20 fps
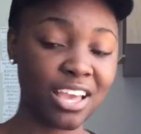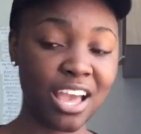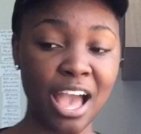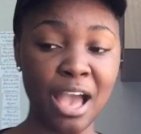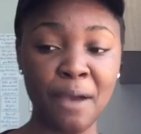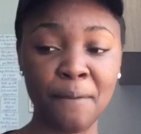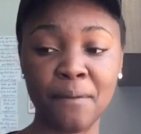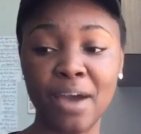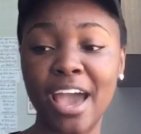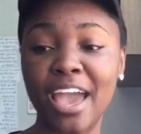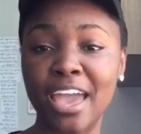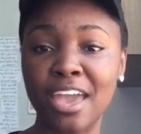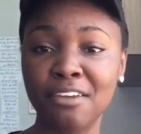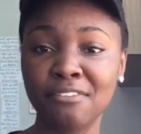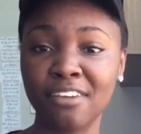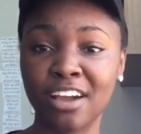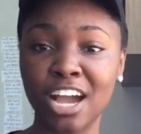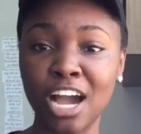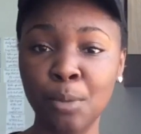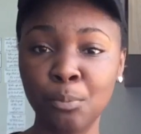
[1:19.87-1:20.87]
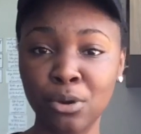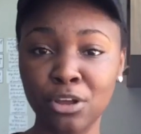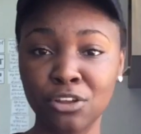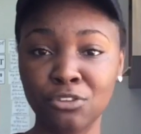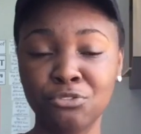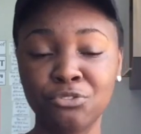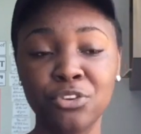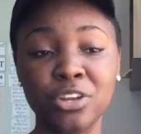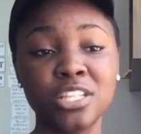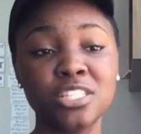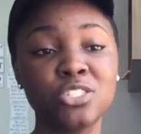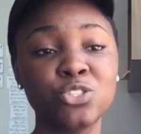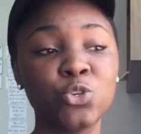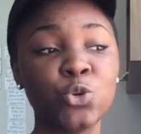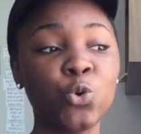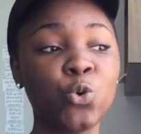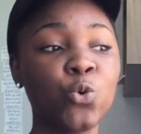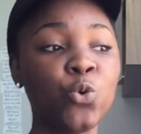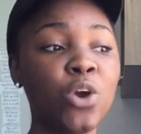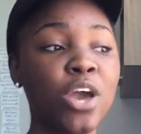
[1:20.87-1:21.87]
I have a couple of friends
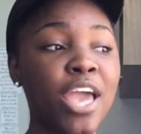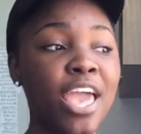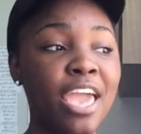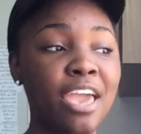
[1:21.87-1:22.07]
who